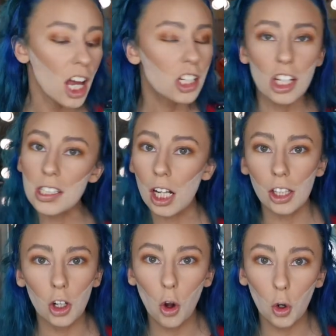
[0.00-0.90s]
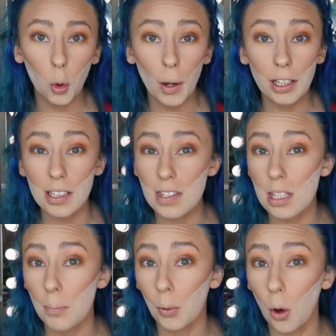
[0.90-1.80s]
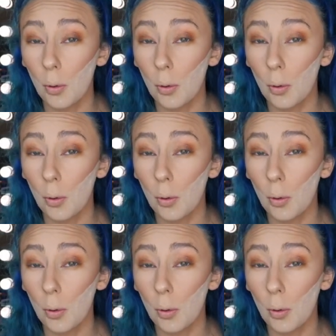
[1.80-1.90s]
Just a little quick, simple,